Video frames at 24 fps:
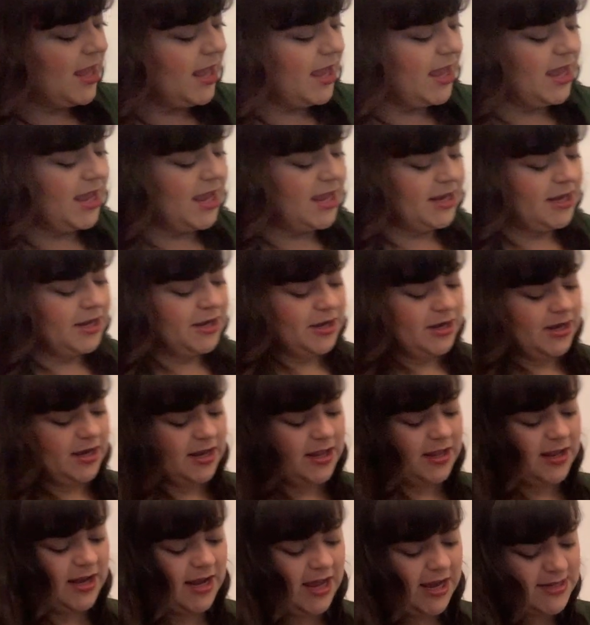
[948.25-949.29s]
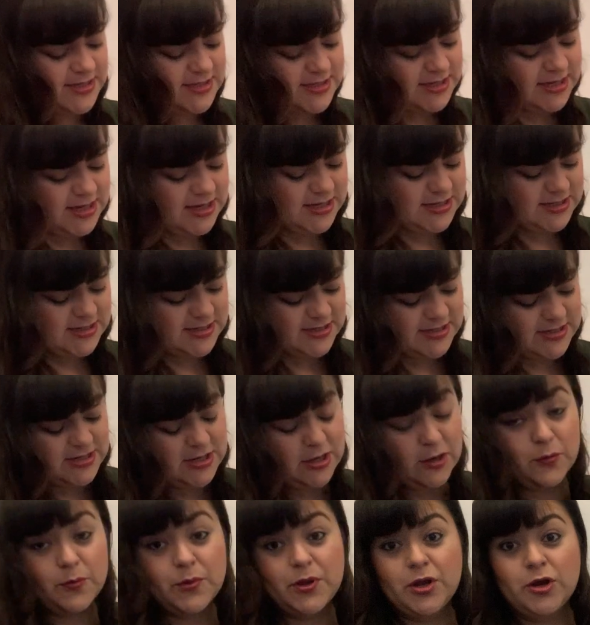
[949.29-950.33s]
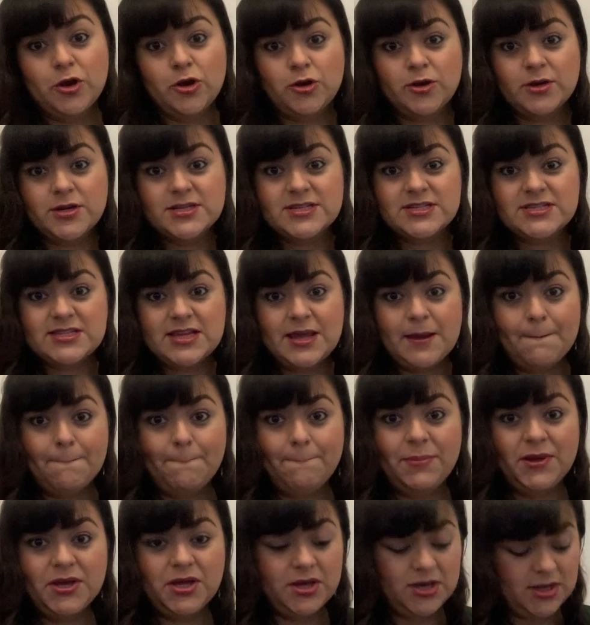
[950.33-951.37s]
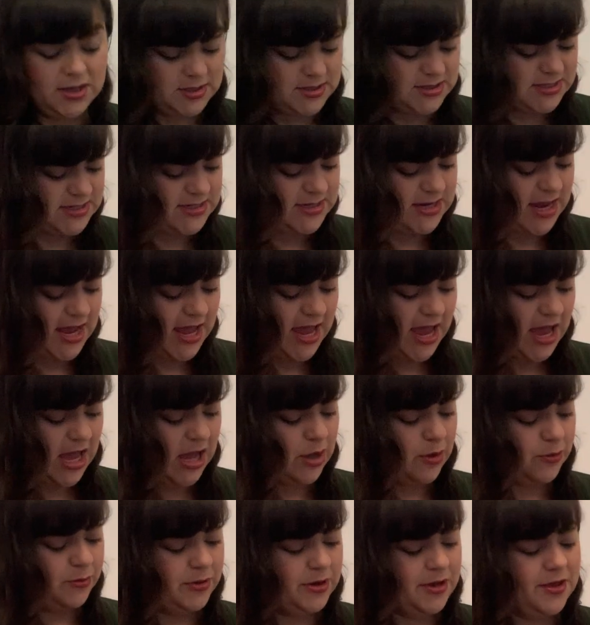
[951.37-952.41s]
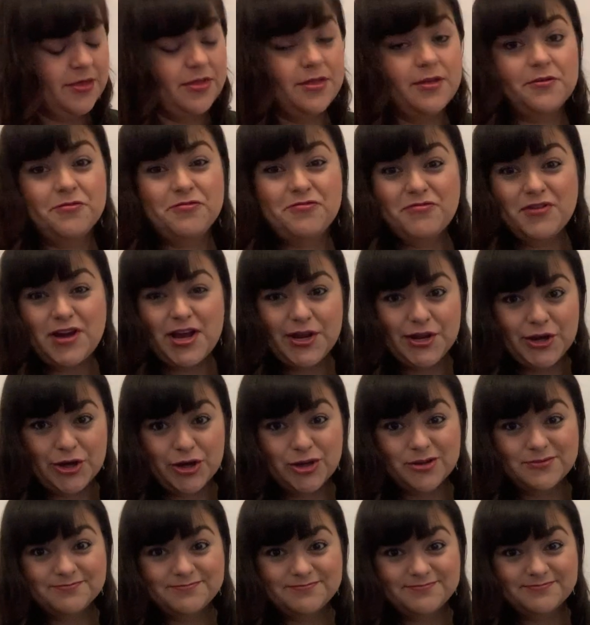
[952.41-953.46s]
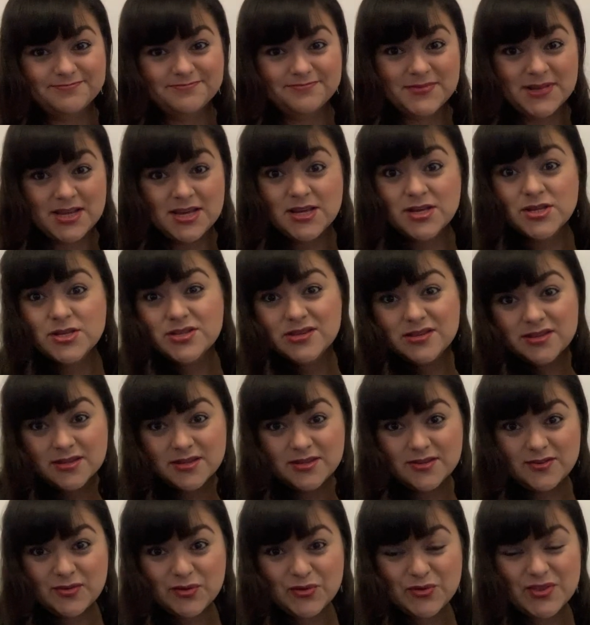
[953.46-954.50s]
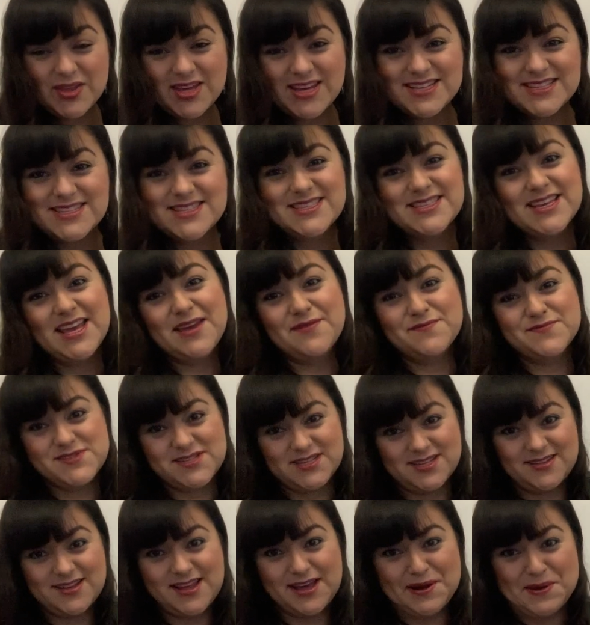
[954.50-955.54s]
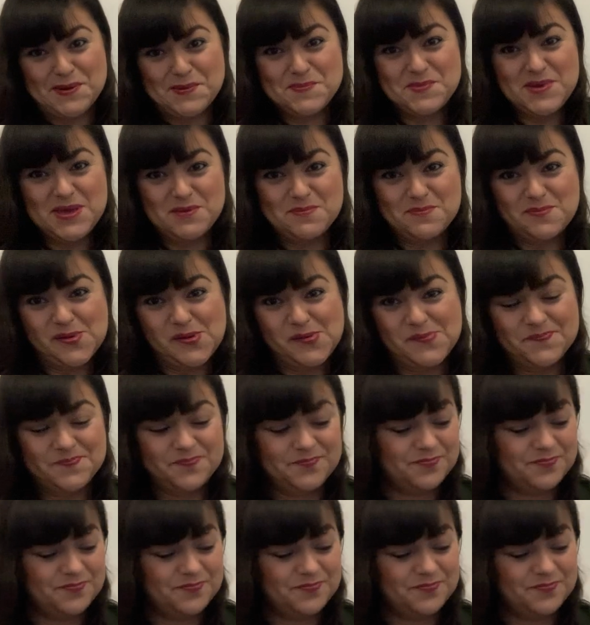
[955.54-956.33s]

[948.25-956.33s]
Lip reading: And the last key detail we heard is they put out the fire. So they saved a lot of people.